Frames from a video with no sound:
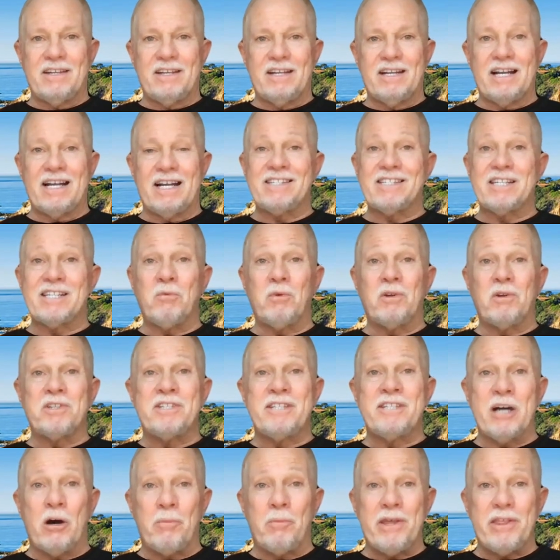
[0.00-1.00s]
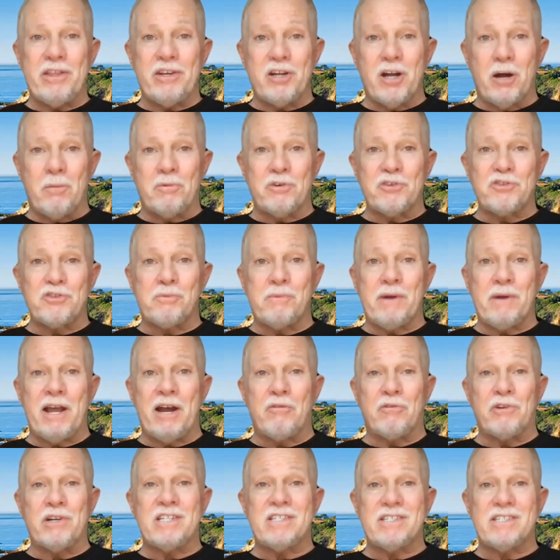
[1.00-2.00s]
And I said, well, tell me the numbers from
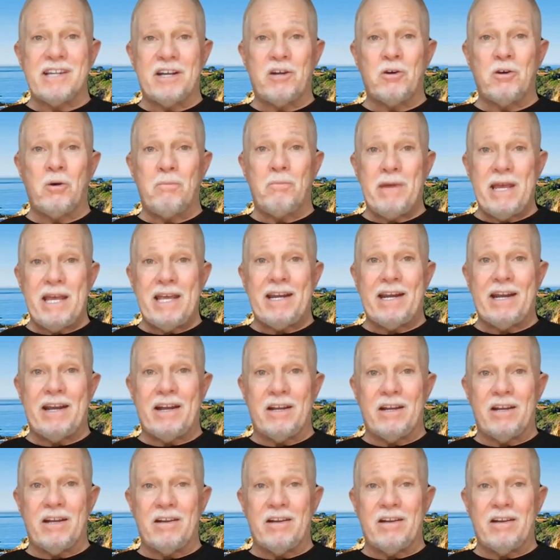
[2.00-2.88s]
every single meeting.